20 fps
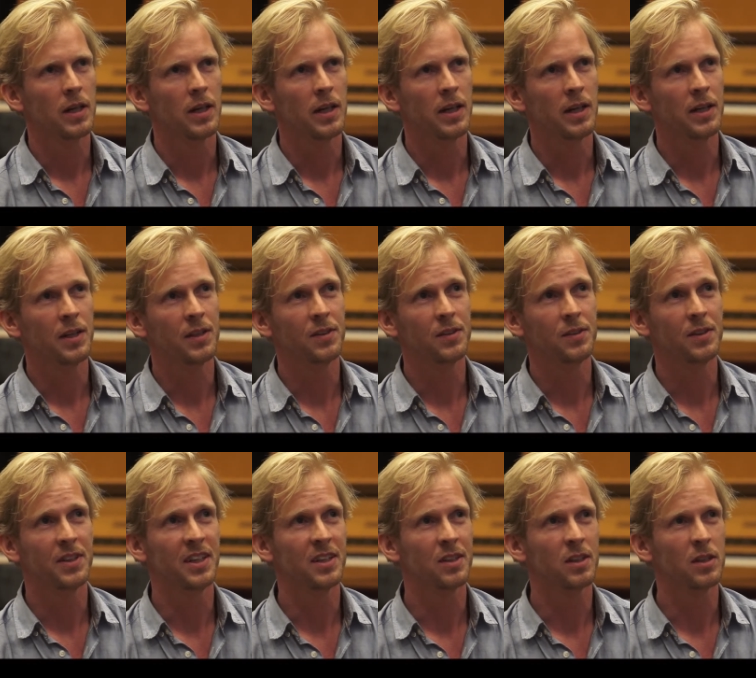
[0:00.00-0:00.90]
And
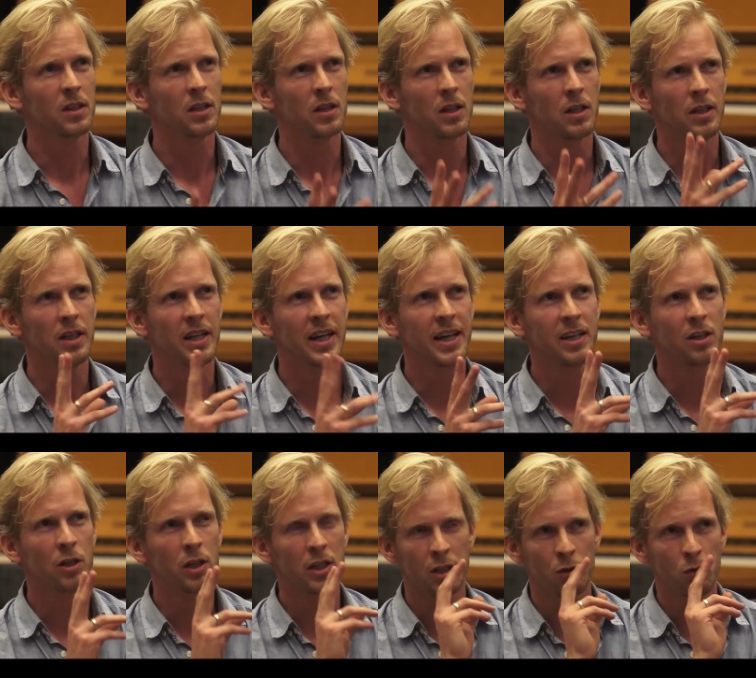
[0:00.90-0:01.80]
then
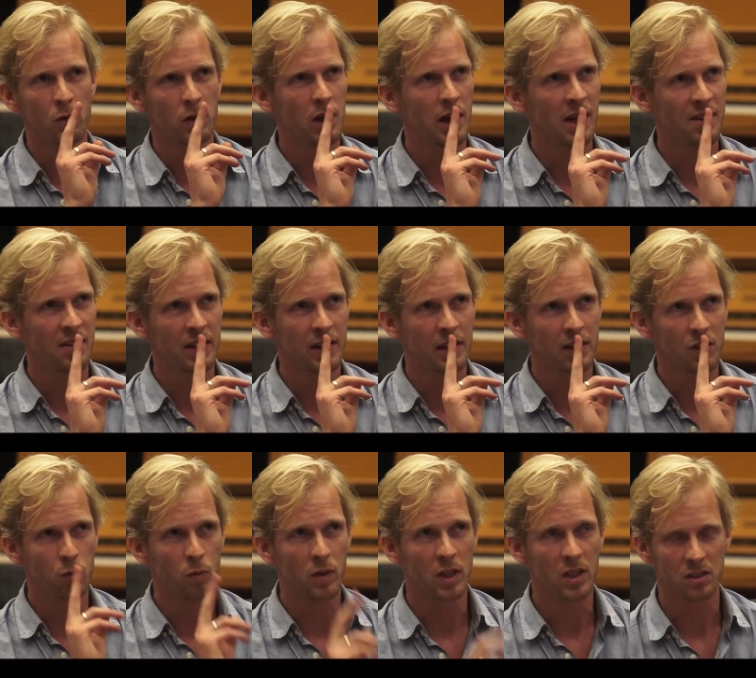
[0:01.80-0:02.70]
later, I think
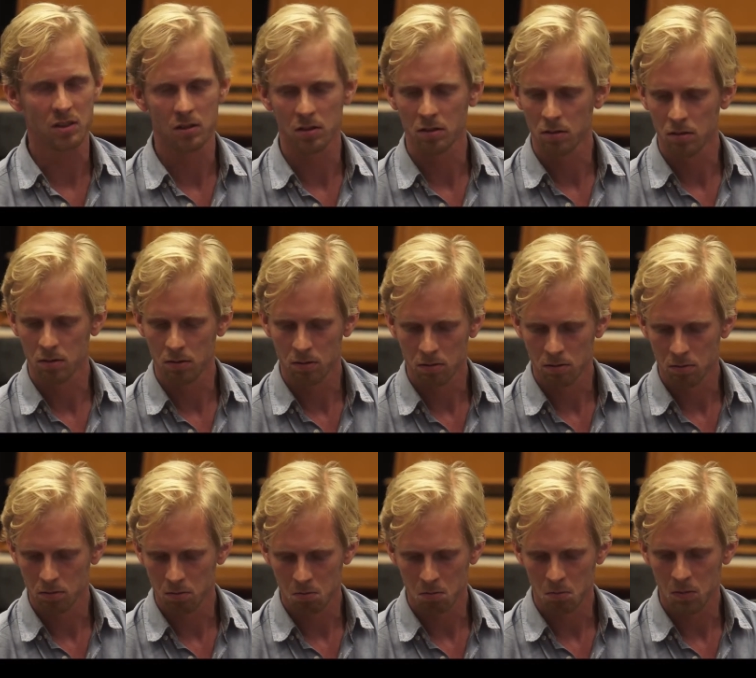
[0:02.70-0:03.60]
it was
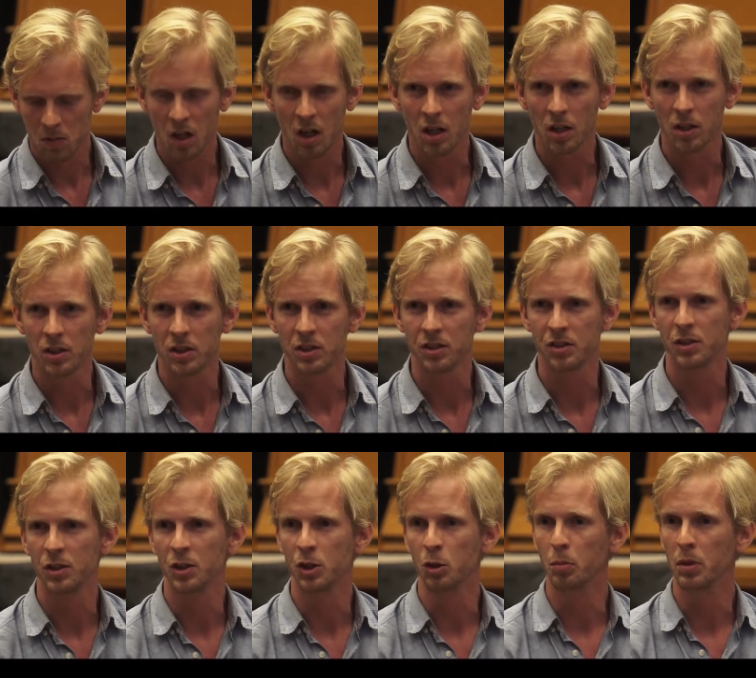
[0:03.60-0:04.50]

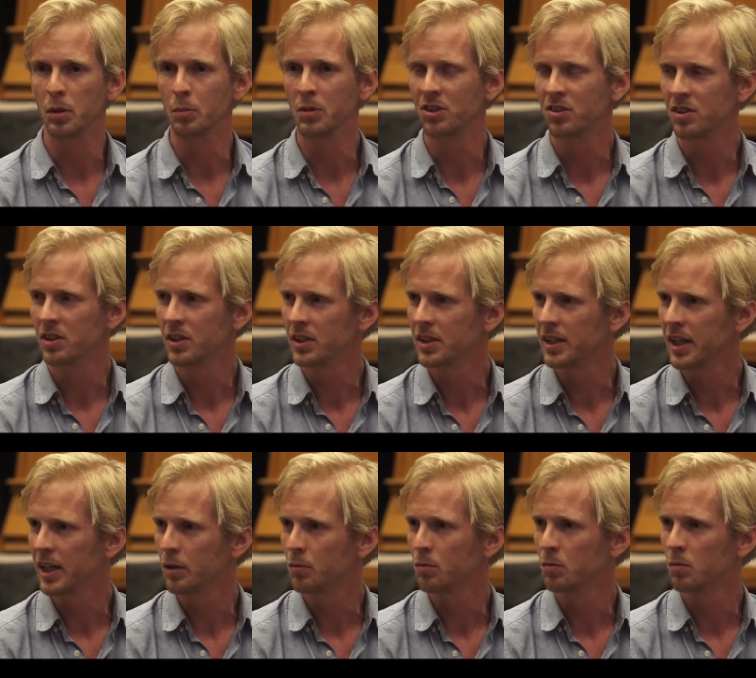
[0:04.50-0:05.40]
August, the BBC
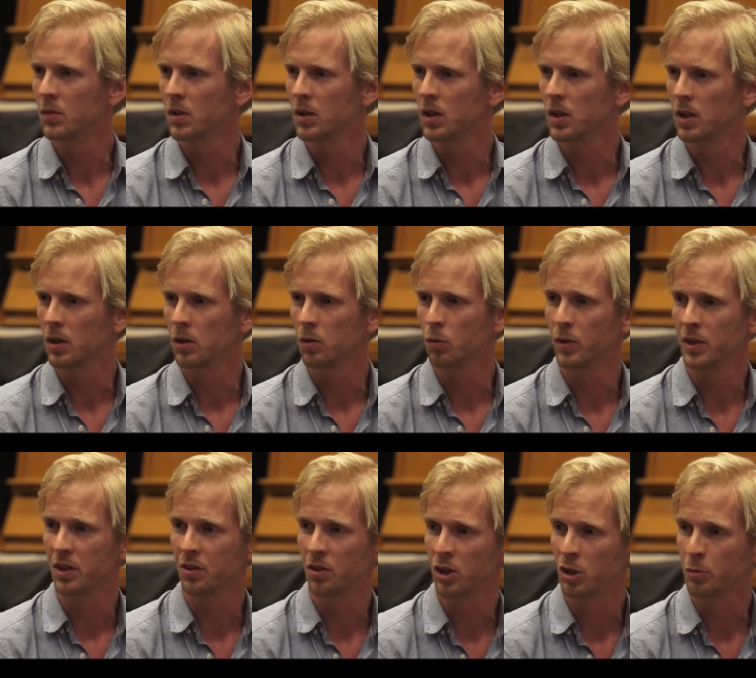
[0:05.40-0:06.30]
came
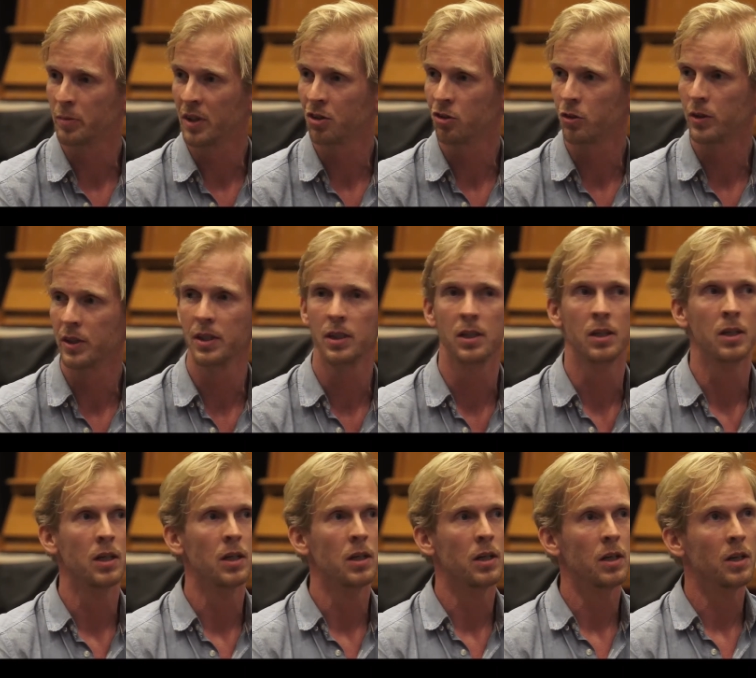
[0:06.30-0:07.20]
with a documentary.
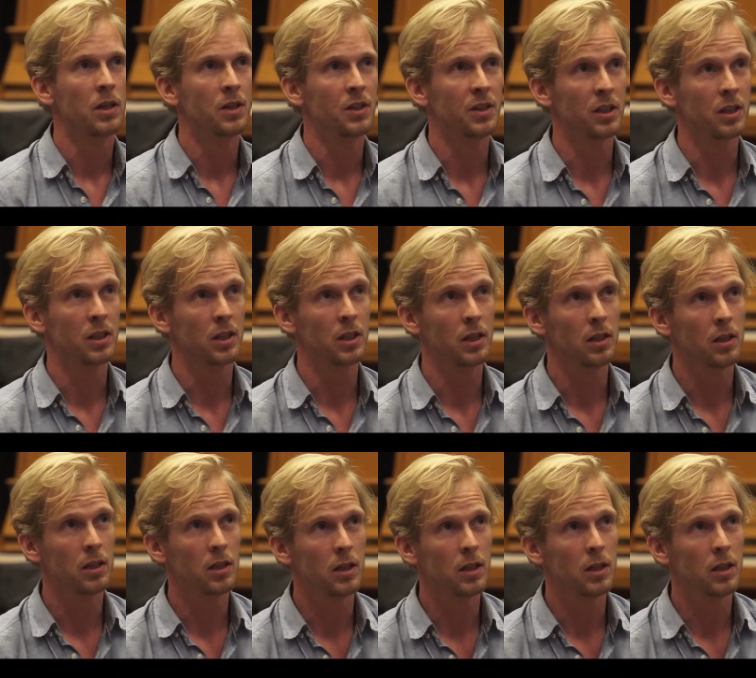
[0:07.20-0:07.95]
They